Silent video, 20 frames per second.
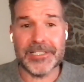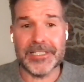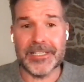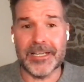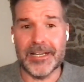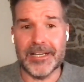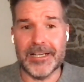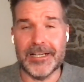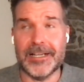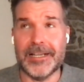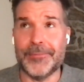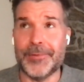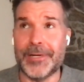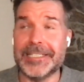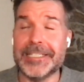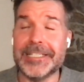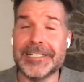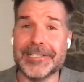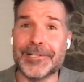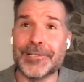what I
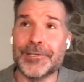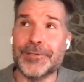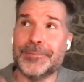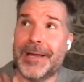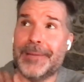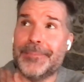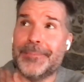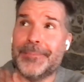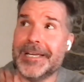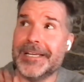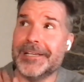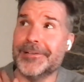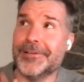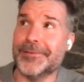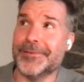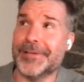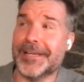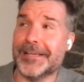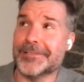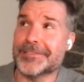didn't include in my bio
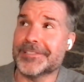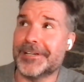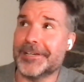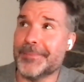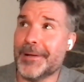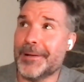when I was starting